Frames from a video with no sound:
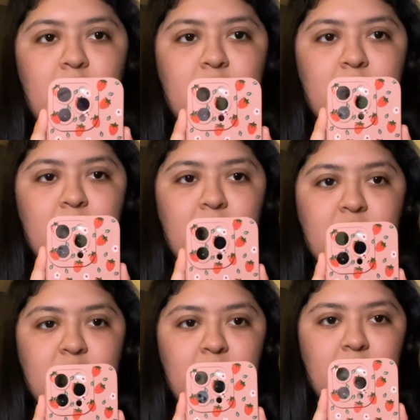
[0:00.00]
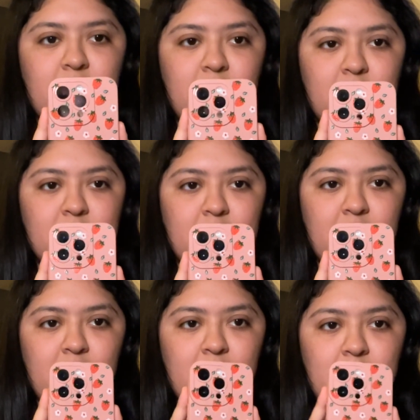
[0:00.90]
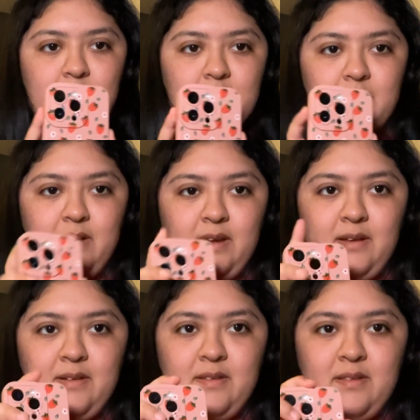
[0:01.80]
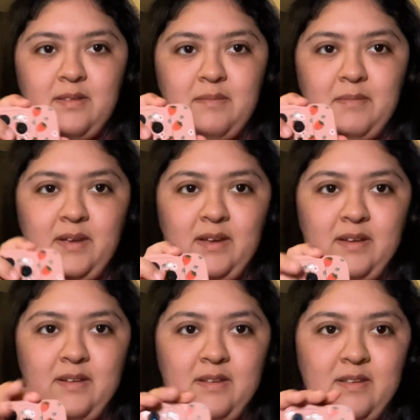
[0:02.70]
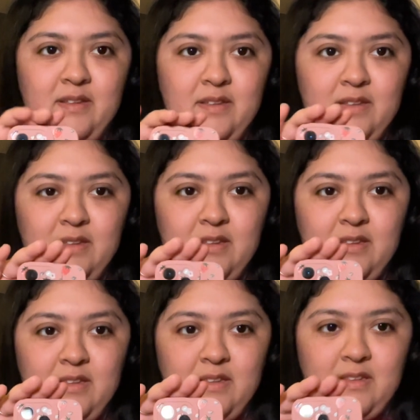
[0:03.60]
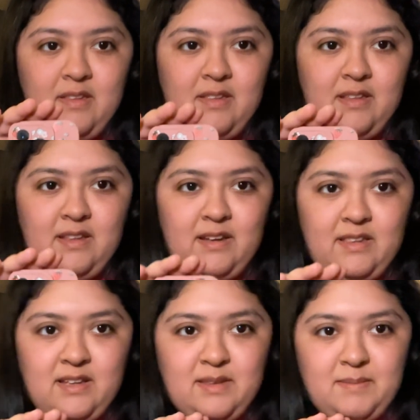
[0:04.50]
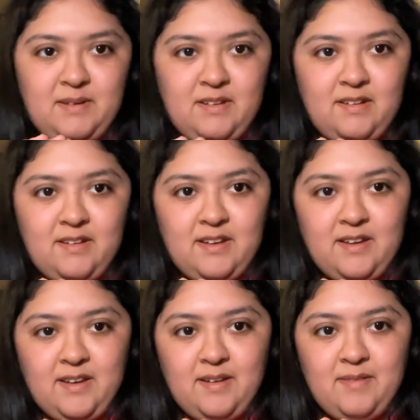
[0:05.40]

so that's how it looks like. Wait, I I think like that's better, yeah.